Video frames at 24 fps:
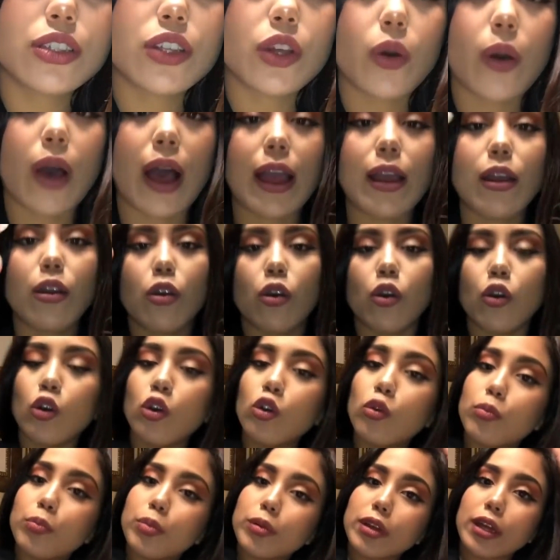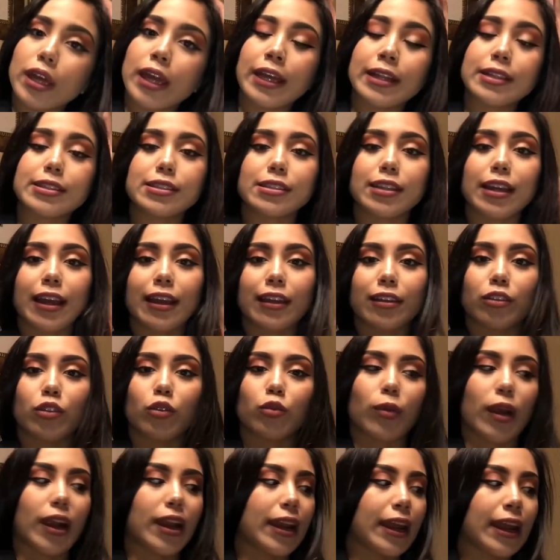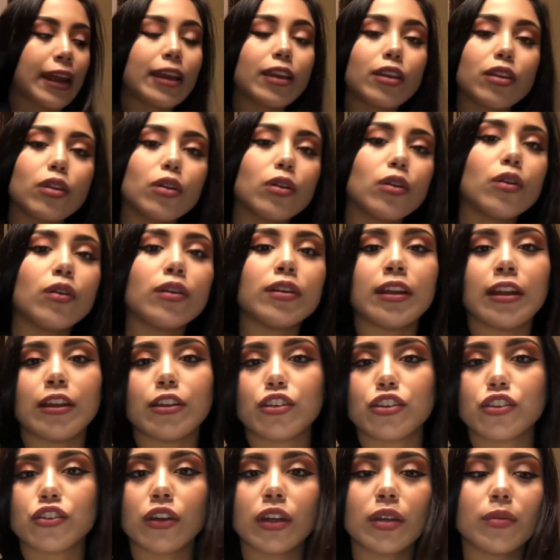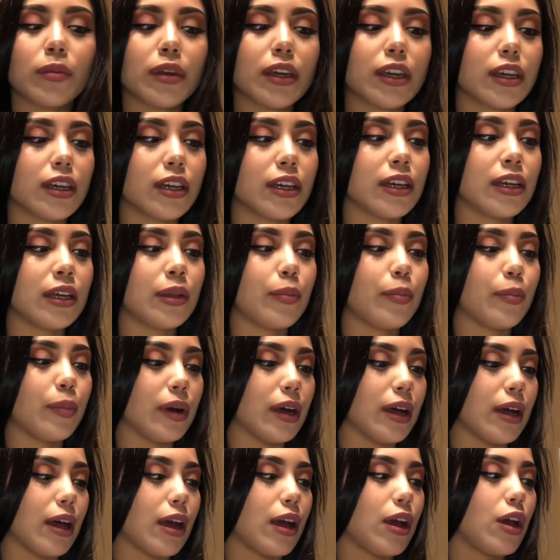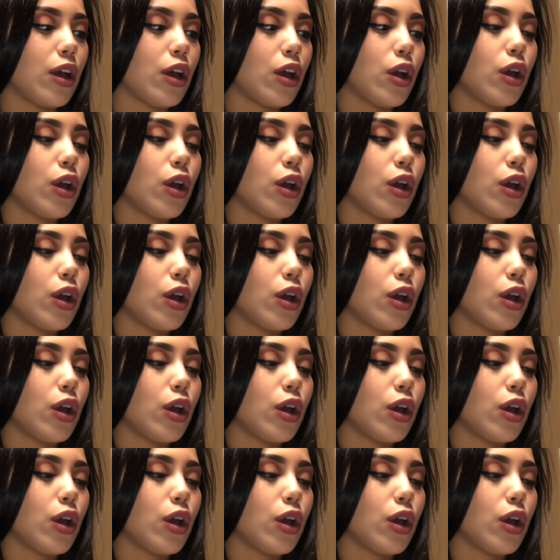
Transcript: So I hope it's like the right angle and it's showing me good, but